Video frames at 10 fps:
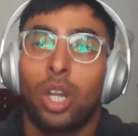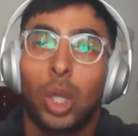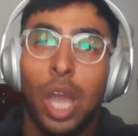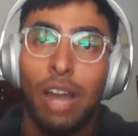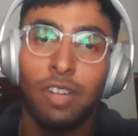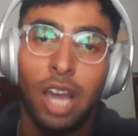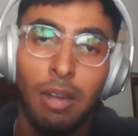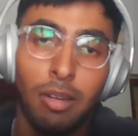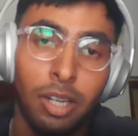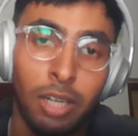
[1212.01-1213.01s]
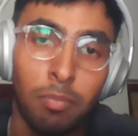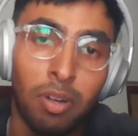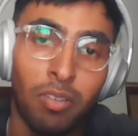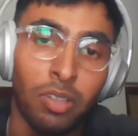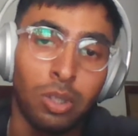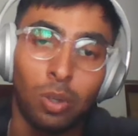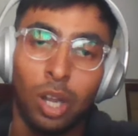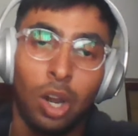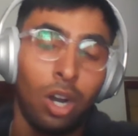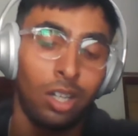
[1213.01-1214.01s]
you have done in previous role,
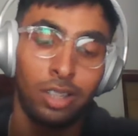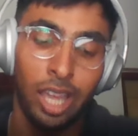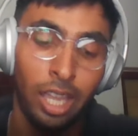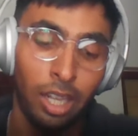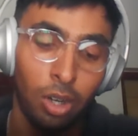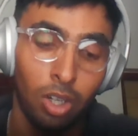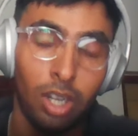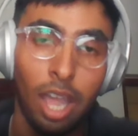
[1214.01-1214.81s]
or they don't